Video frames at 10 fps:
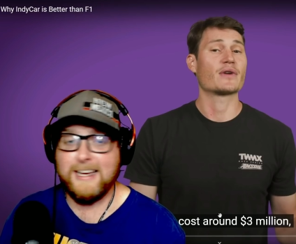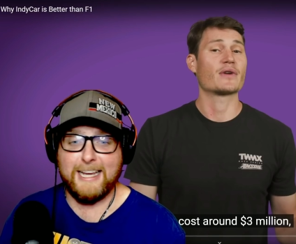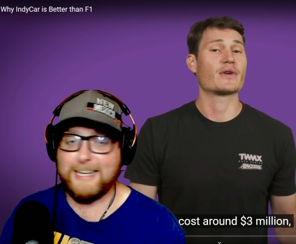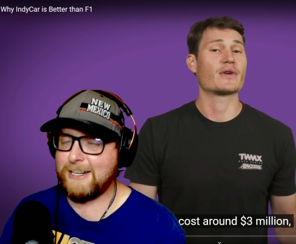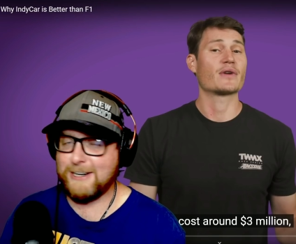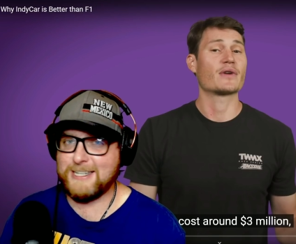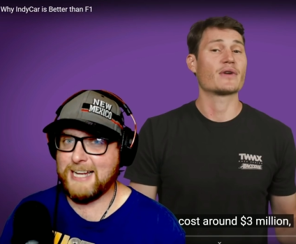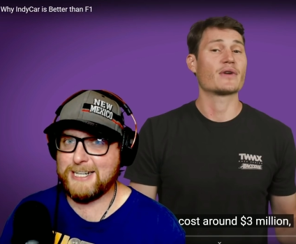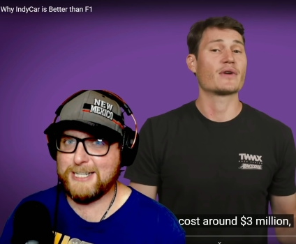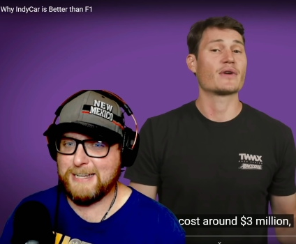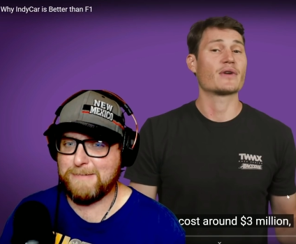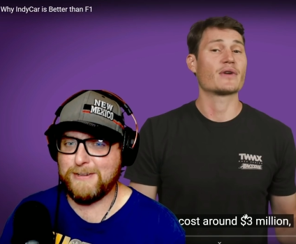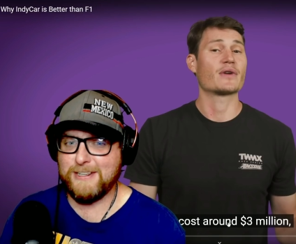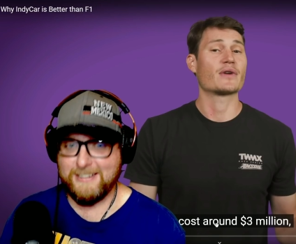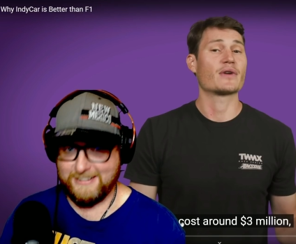Speaker 1: IndyCar is not cheap.
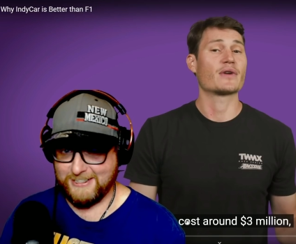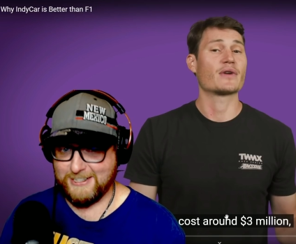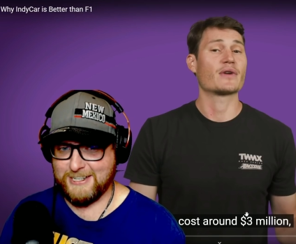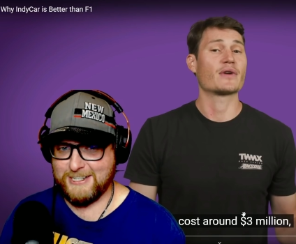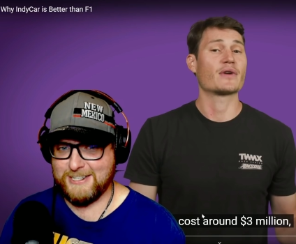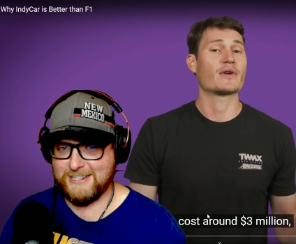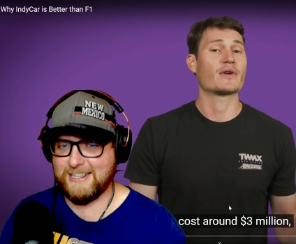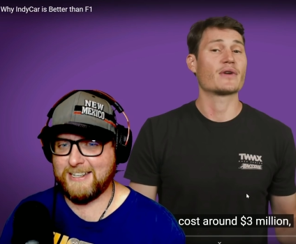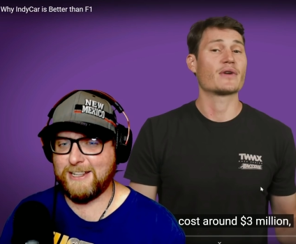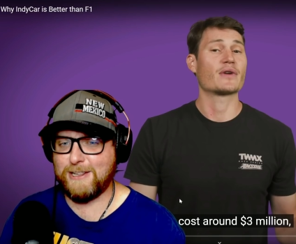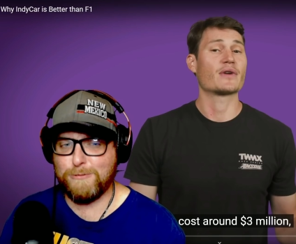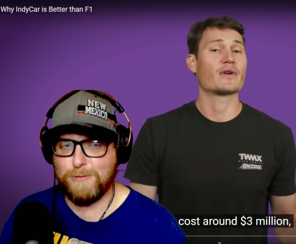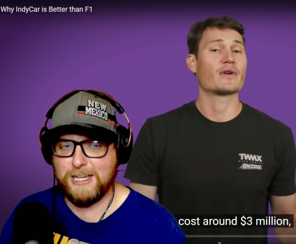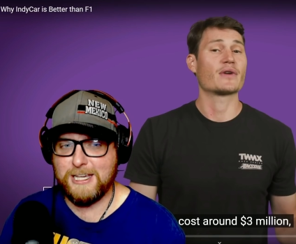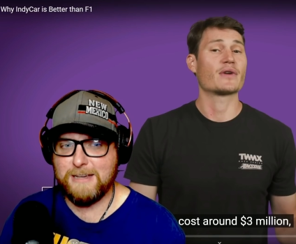He just had
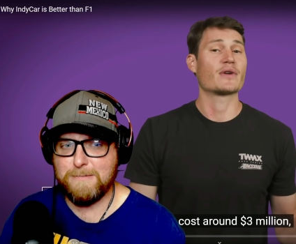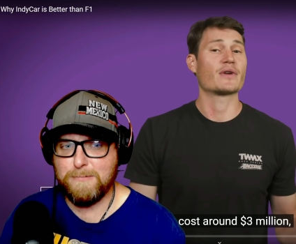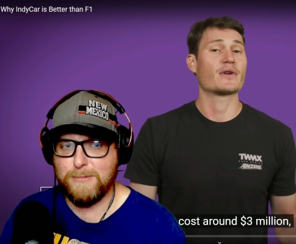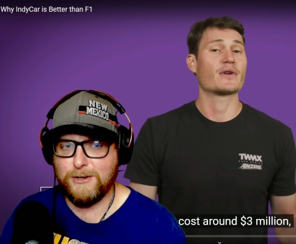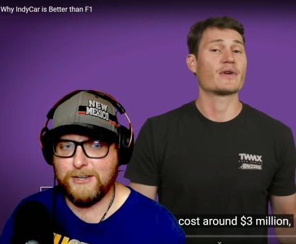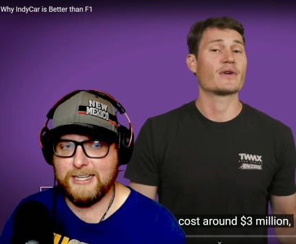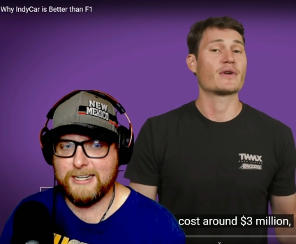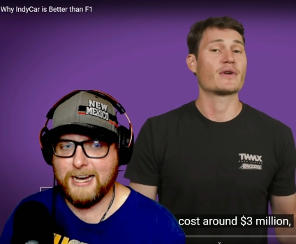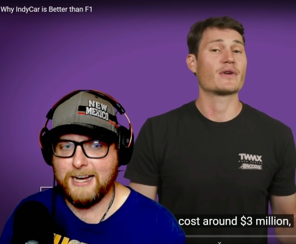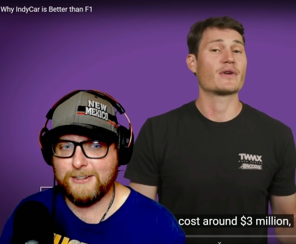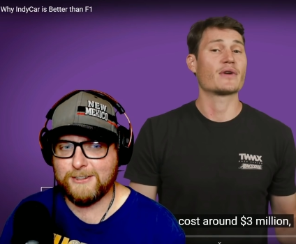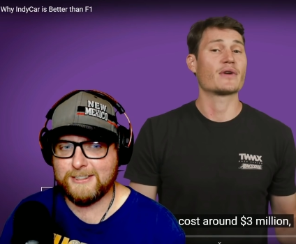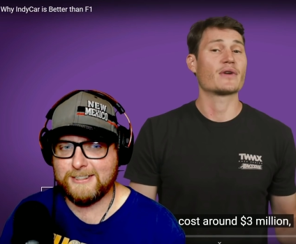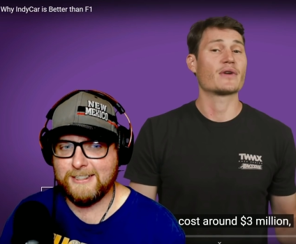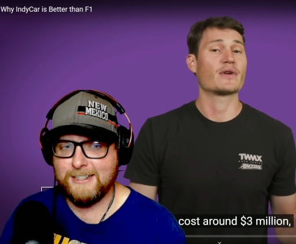$3 million
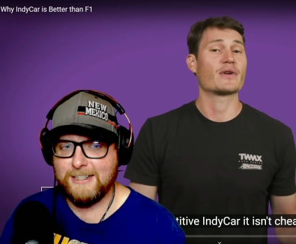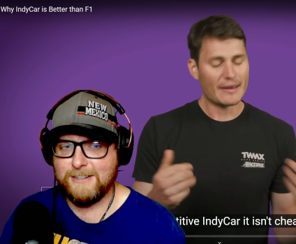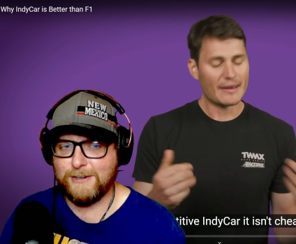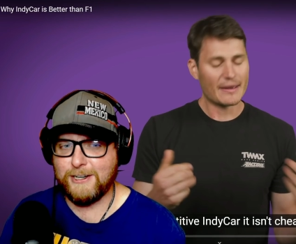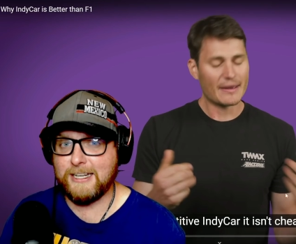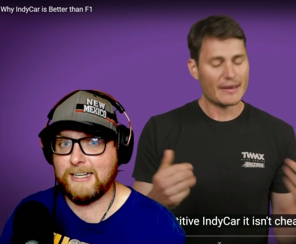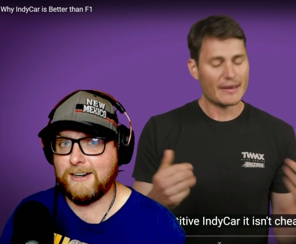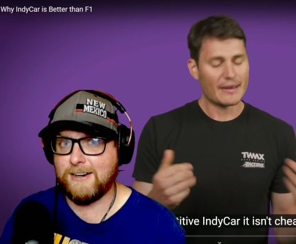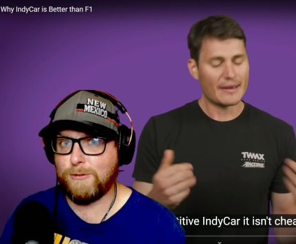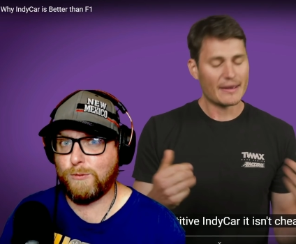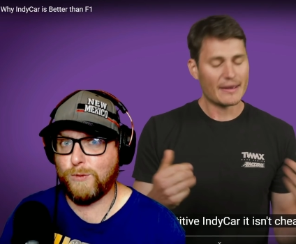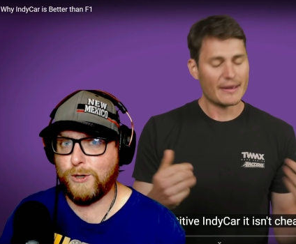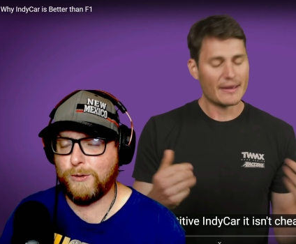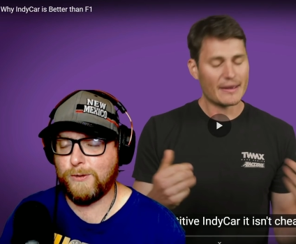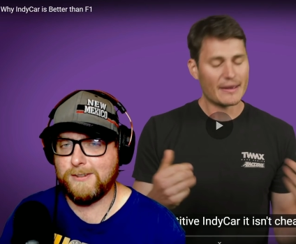for an IndyCar.
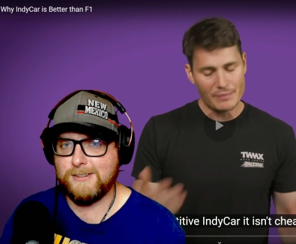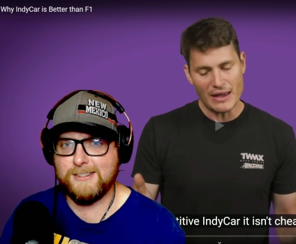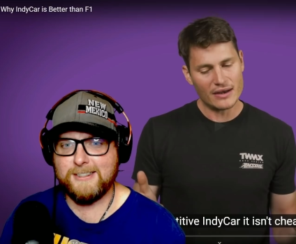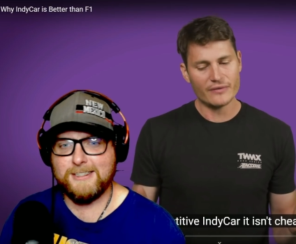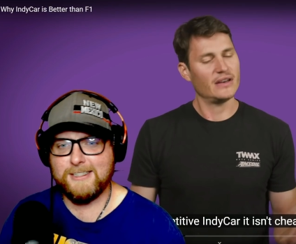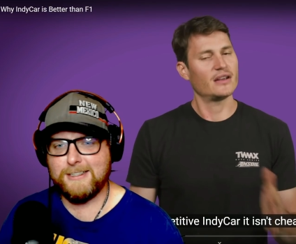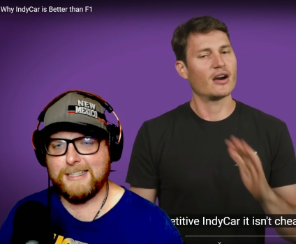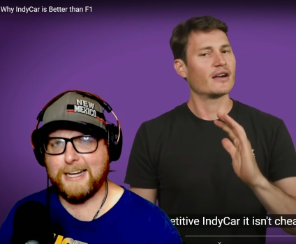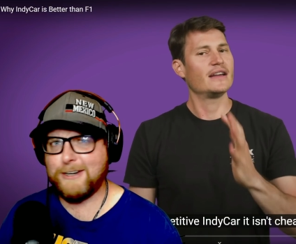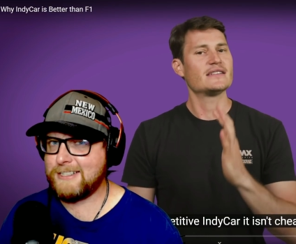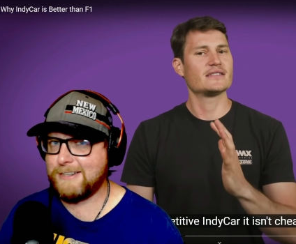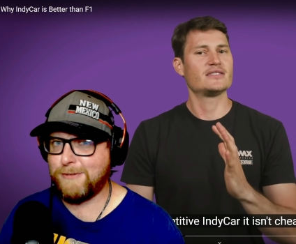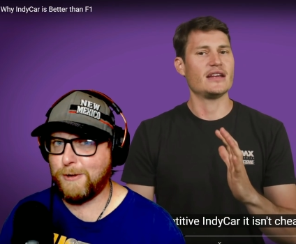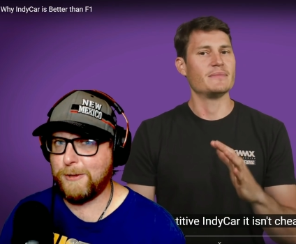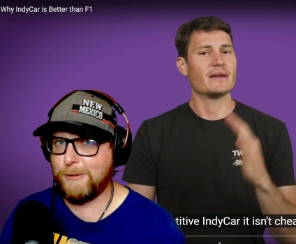Whoa.
Speaker 2: Competitive IndyCar, the
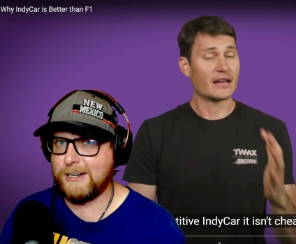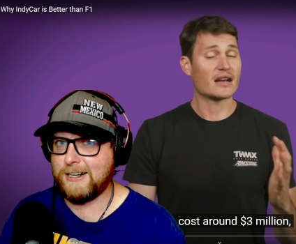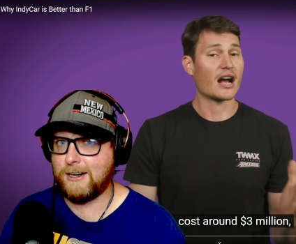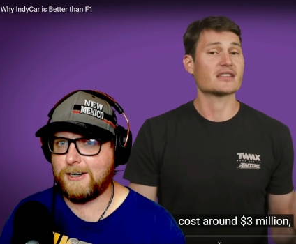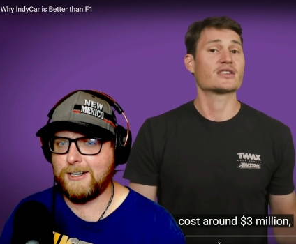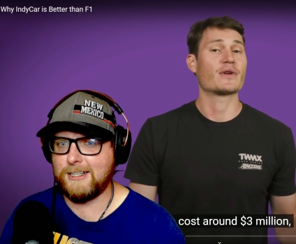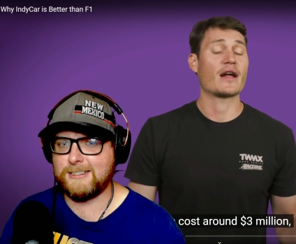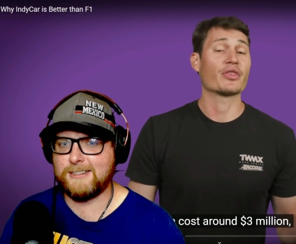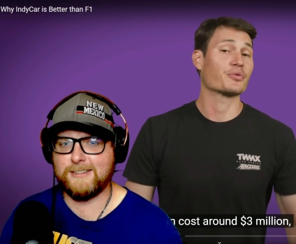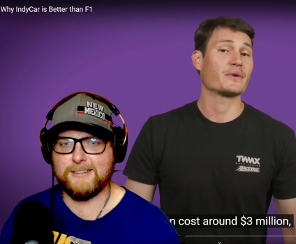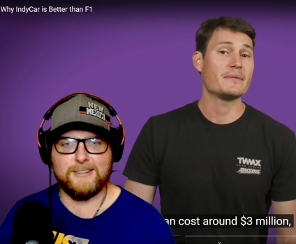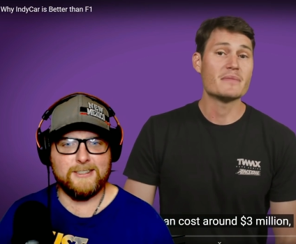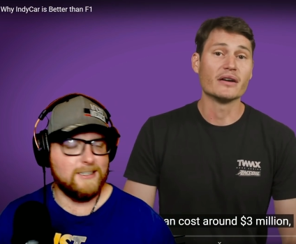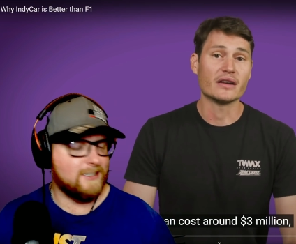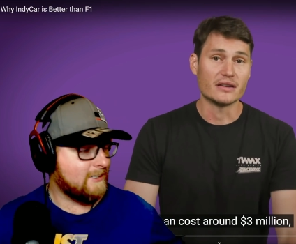Formula cheap. One car it cost, cost around $3
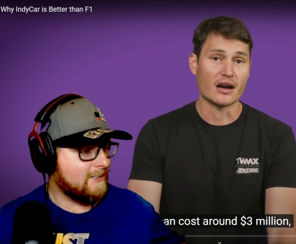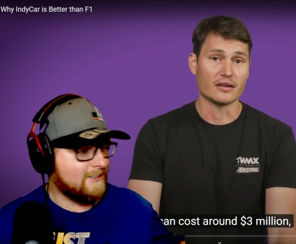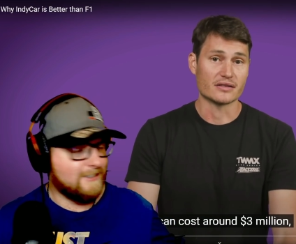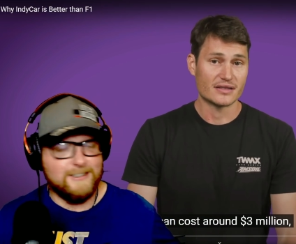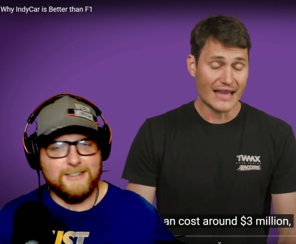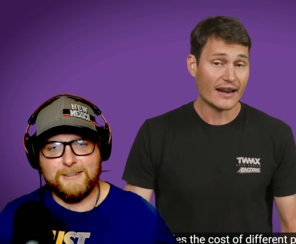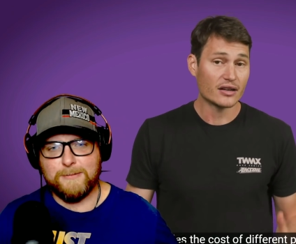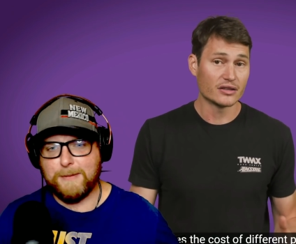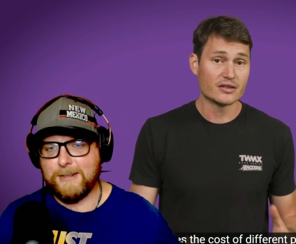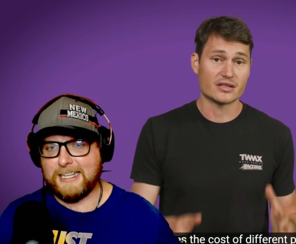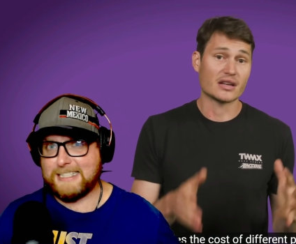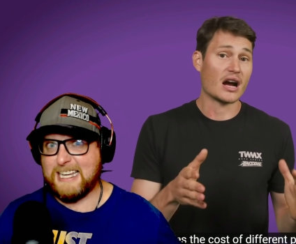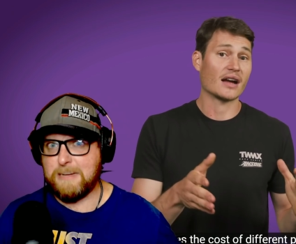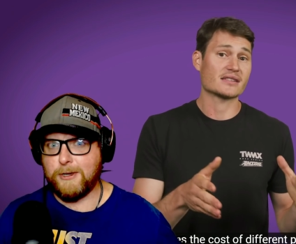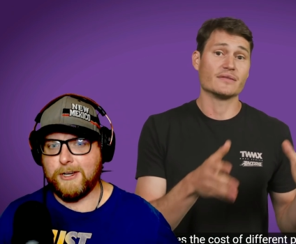million. That Maybe includes like the
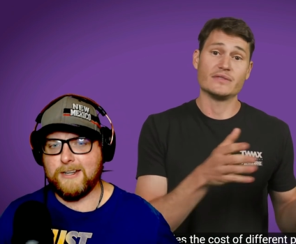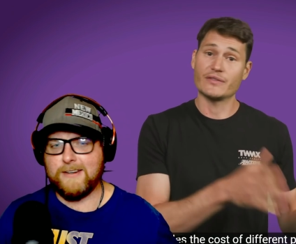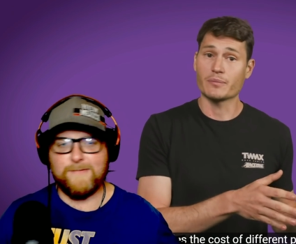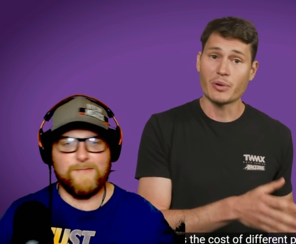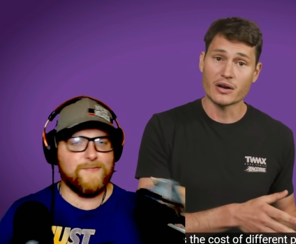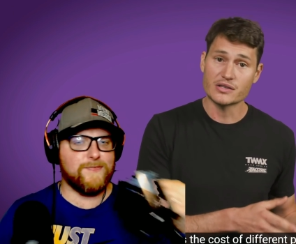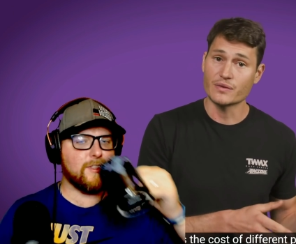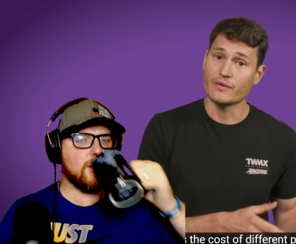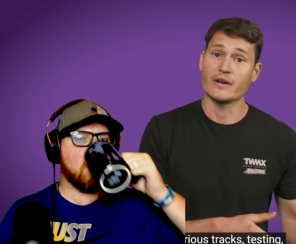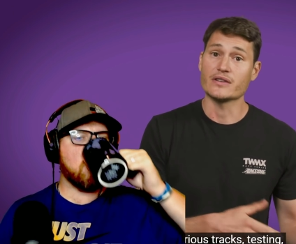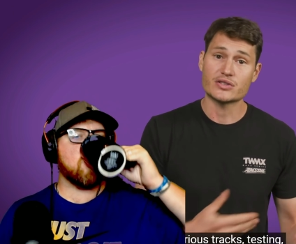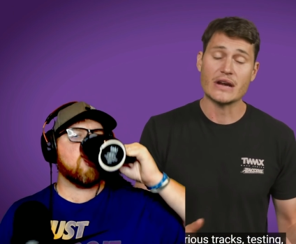cost million? of different parts for various